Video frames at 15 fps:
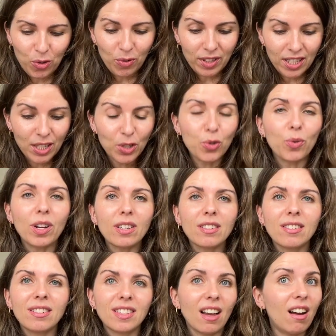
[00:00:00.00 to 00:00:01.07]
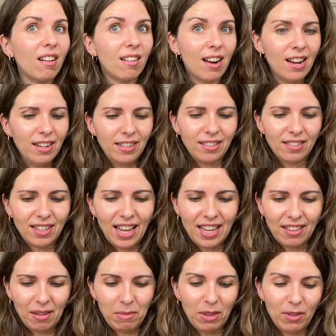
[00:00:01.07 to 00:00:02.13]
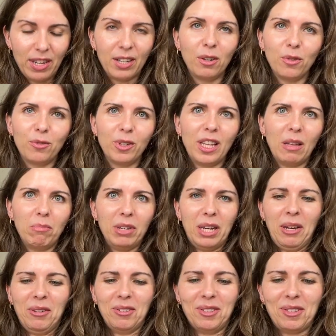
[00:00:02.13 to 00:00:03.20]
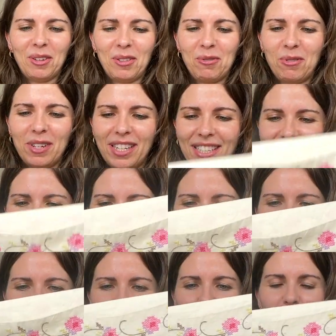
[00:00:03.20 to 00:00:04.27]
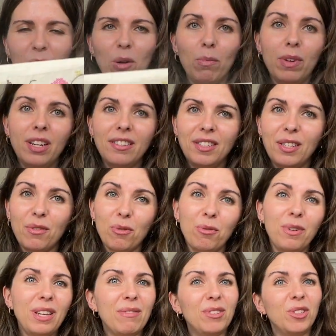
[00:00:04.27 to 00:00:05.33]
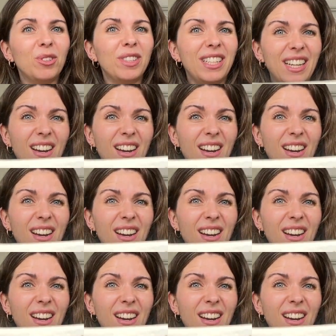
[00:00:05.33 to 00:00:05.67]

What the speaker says: These trousers are lined, and I mean, thank God for that, because otherwise I think they would be completely see-through, even though they